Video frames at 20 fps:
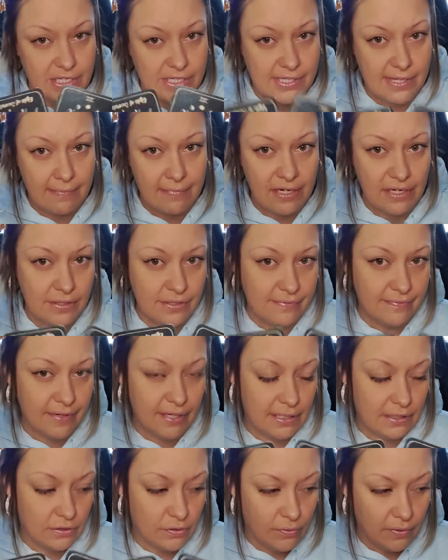Just somebody who's
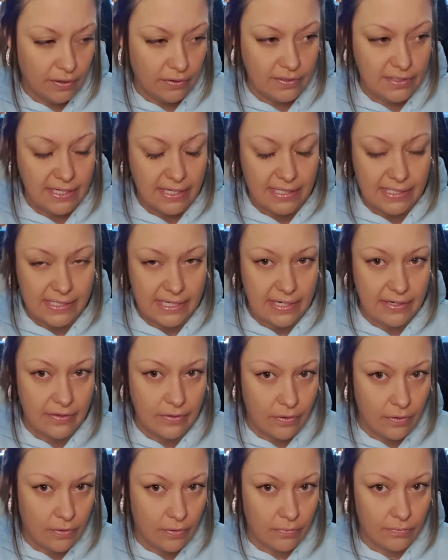very loyal, takes care of
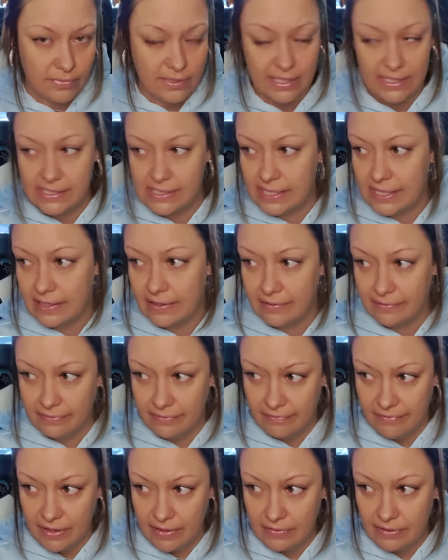the home, takes care of
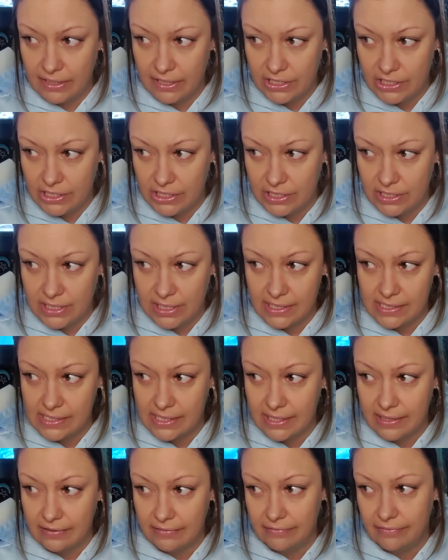the foundation, takes
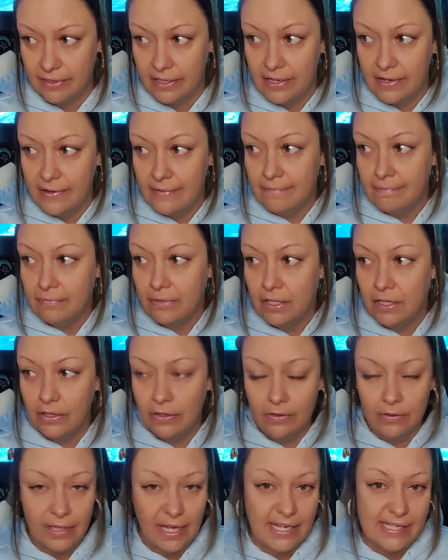care of, you
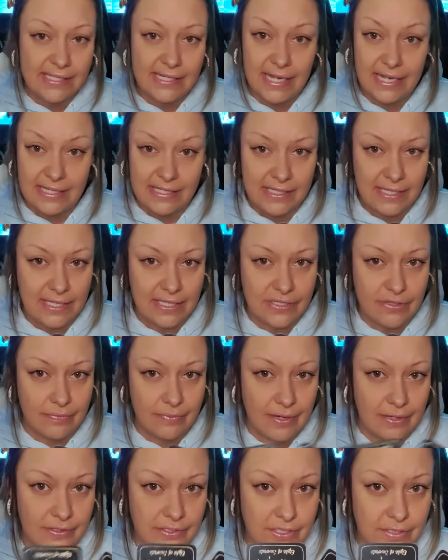know, likes nice things
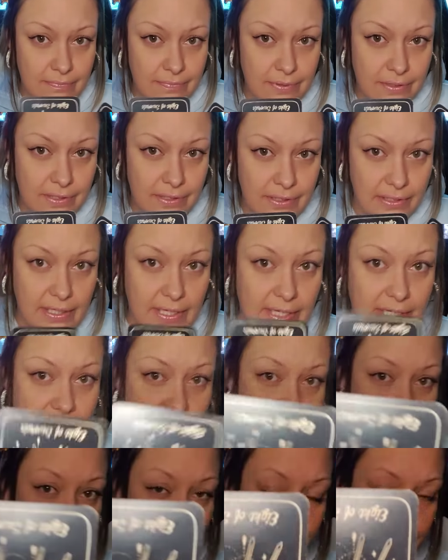around here. But Eight
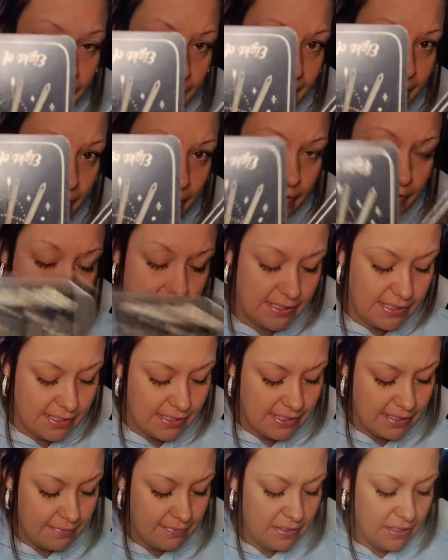of Swords reversed. This
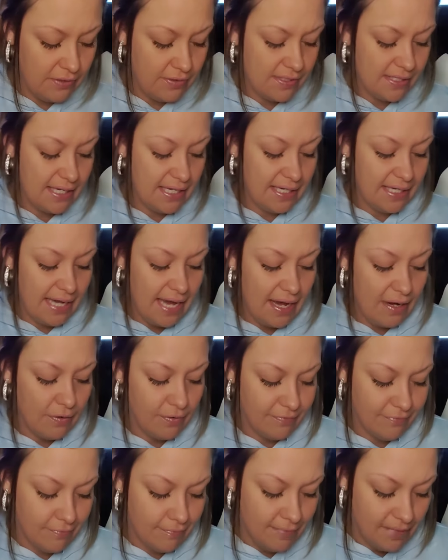is somebody who's getting
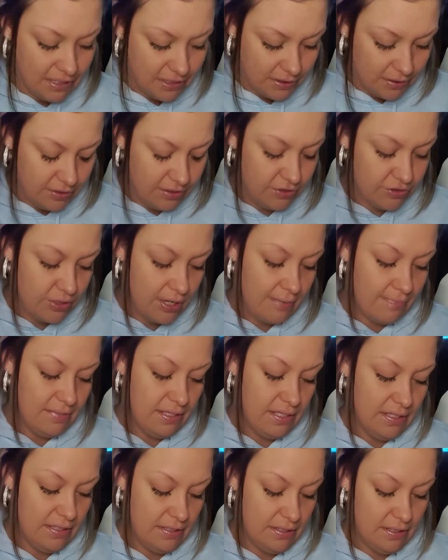out of a mental
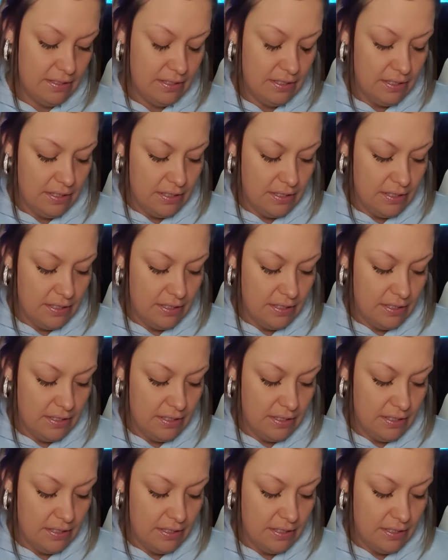entrapment.